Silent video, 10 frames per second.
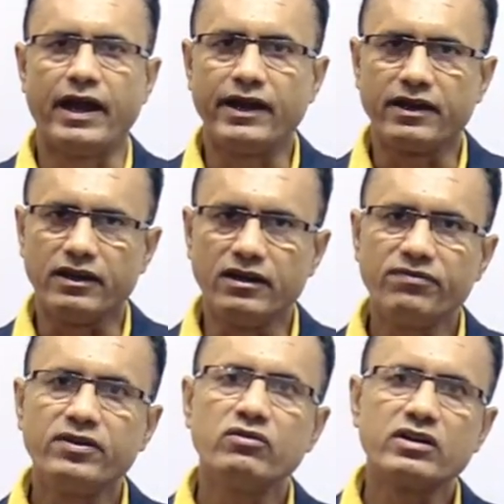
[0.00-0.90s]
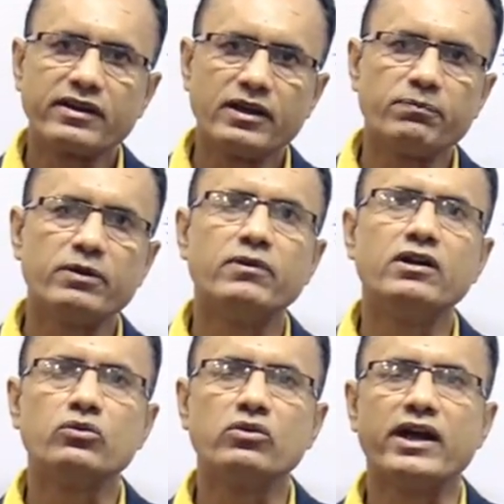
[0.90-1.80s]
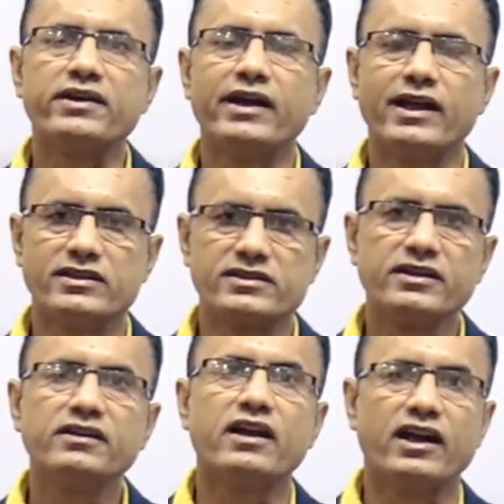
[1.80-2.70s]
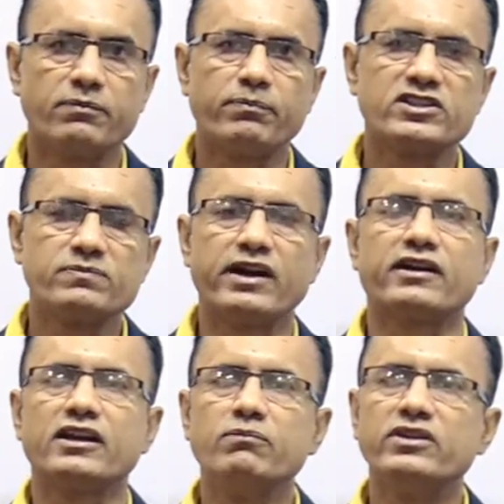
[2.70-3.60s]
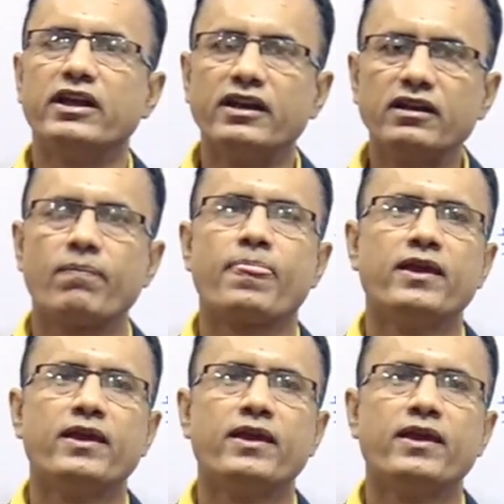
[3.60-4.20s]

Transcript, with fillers: and if you are capable to write answer in right perspective, then